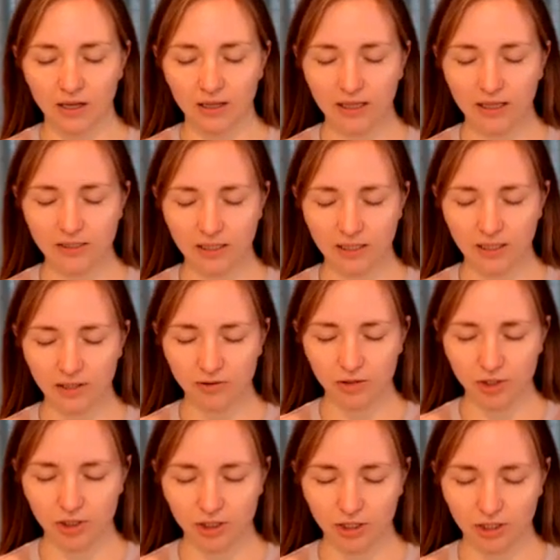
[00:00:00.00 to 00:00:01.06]
Letting your
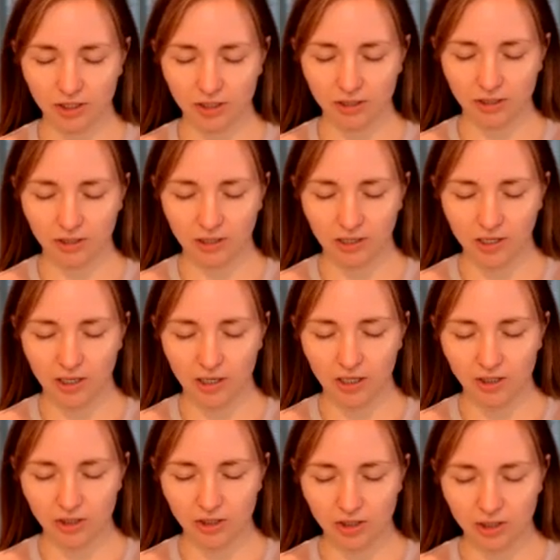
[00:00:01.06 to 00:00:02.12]
chin
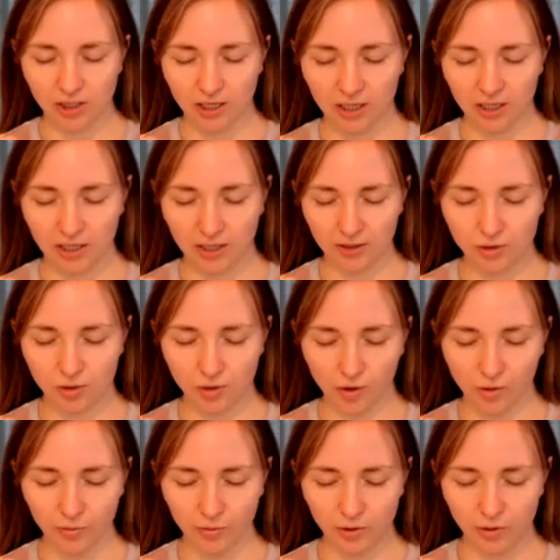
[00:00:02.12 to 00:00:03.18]
gently
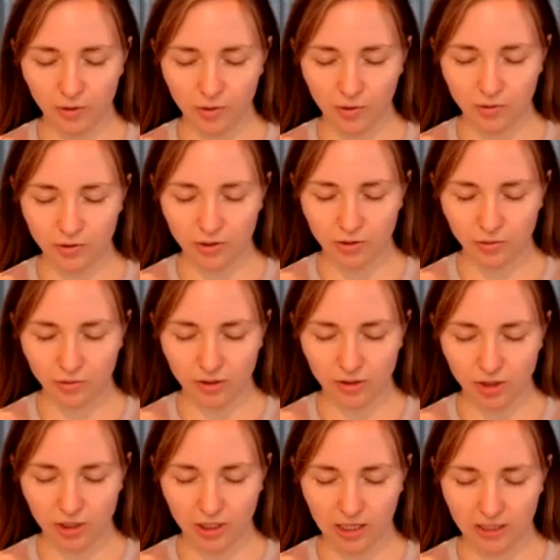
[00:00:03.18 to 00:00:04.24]
drop closer to the
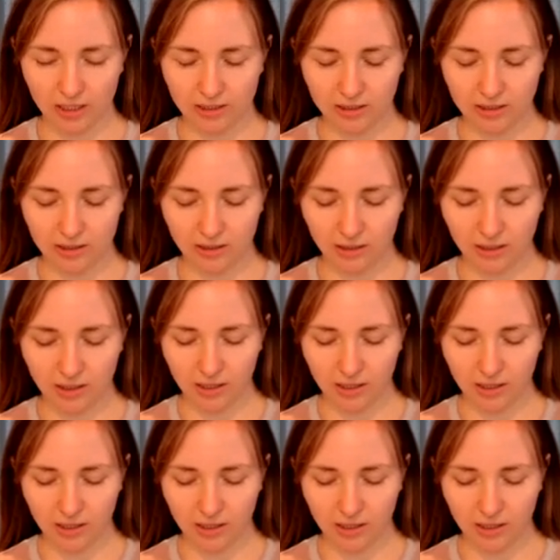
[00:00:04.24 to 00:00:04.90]
chest,